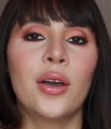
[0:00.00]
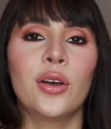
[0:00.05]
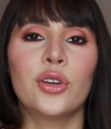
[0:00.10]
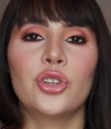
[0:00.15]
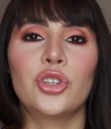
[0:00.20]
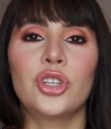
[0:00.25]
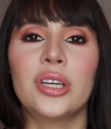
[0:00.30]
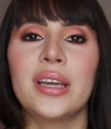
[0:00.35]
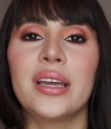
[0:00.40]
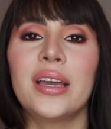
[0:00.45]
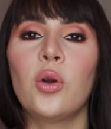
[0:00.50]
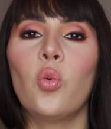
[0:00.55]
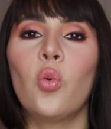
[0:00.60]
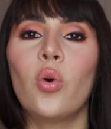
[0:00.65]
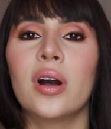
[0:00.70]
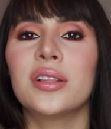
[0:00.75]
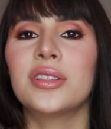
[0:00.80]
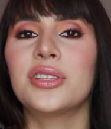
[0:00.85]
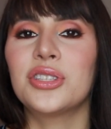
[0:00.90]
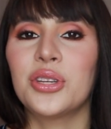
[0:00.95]
she
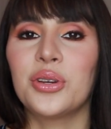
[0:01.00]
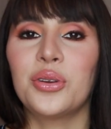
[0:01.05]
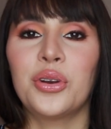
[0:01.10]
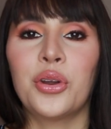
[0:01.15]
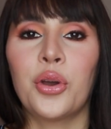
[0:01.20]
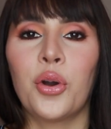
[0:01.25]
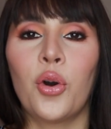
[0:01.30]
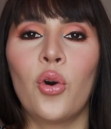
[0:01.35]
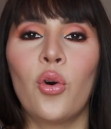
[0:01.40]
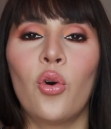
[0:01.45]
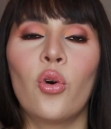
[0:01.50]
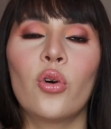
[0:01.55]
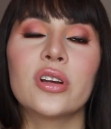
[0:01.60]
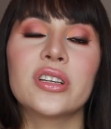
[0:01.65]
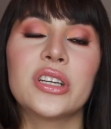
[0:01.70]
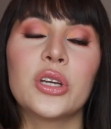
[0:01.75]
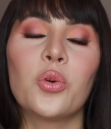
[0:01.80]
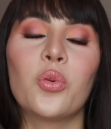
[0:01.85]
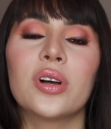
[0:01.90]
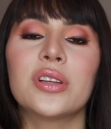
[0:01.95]
wants to know, or
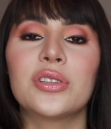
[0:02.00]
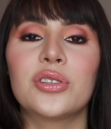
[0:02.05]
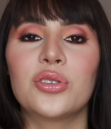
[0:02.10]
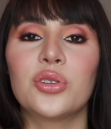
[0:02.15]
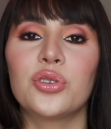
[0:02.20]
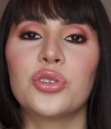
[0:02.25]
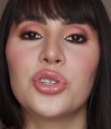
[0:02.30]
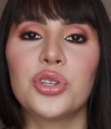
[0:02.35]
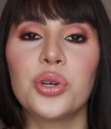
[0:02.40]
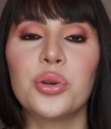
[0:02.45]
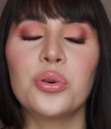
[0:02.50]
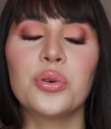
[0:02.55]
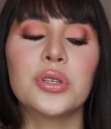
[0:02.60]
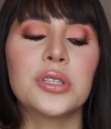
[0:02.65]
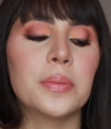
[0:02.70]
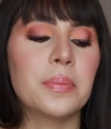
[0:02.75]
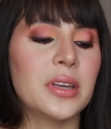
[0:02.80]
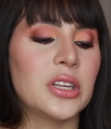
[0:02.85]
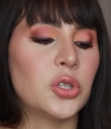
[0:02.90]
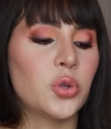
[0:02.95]
she wants to
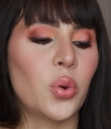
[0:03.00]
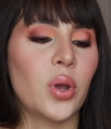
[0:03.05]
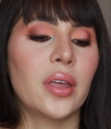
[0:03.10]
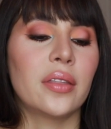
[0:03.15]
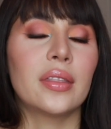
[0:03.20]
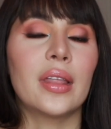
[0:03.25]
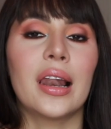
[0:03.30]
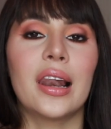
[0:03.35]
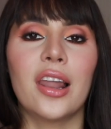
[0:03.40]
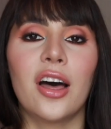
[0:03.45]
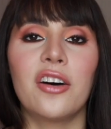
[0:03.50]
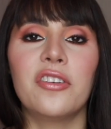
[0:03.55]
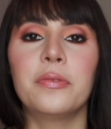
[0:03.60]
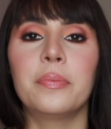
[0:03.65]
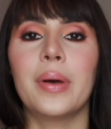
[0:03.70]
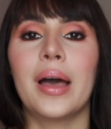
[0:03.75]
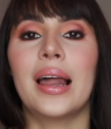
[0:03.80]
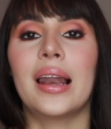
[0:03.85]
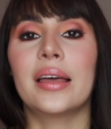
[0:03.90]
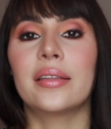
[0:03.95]
choose between the Love
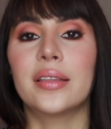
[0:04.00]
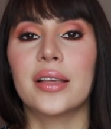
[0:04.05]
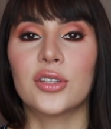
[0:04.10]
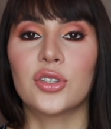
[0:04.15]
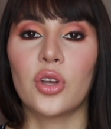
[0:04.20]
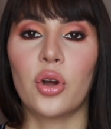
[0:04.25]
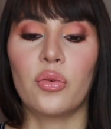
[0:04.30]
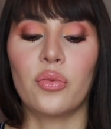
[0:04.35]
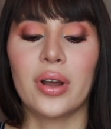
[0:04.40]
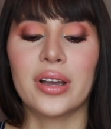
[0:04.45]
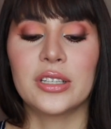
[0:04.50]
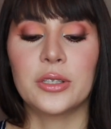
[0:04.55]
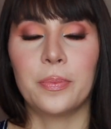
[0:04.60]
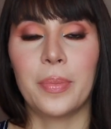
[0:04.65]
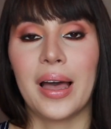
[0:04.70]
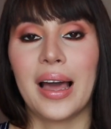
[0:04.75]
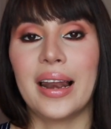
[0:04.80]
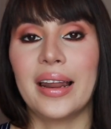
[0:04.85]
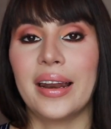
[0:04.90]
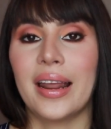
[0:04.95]
palette, the Sunrise
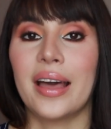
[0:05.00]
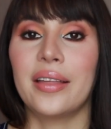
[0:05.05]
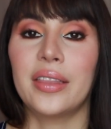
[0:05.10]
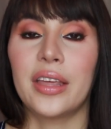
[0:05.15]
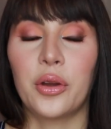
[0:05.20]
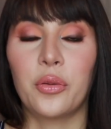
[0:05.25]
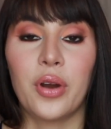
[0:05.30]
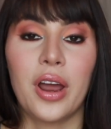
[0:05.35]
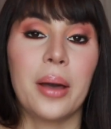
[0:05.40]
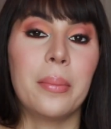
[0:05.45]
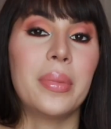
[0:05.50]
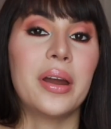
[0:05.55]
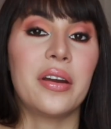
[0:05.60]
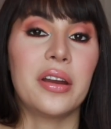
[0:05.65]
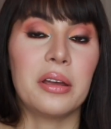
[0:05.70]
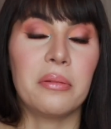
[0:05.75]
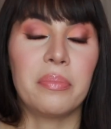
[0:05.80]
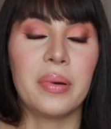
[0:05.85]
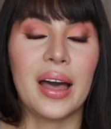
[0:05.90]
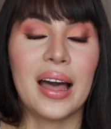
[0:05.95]
palette, and the
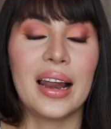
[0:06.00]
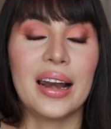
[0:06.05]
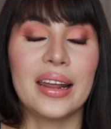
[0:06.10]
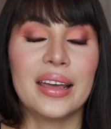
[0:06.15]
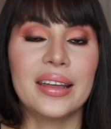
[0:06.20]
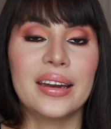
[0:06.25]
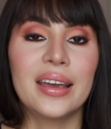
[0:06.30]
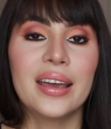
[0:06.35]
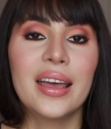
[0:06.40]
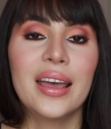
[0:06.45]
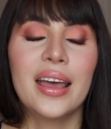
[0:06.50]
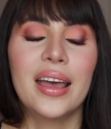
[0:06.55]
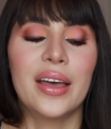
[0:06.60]
Cranberry palette.